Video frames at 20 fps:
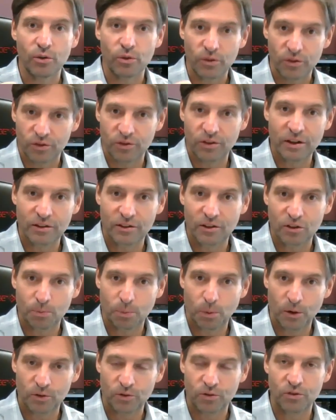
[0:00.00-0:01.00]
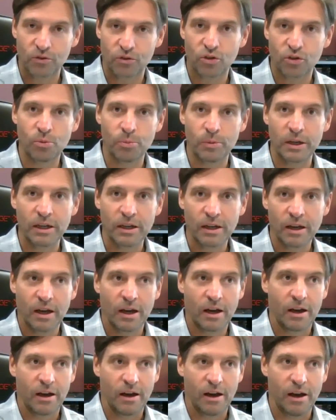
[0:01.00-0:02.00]
sent this person to me,
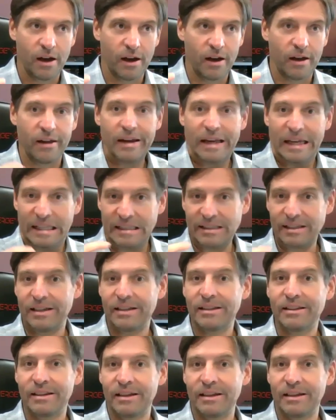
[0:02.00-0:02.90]
in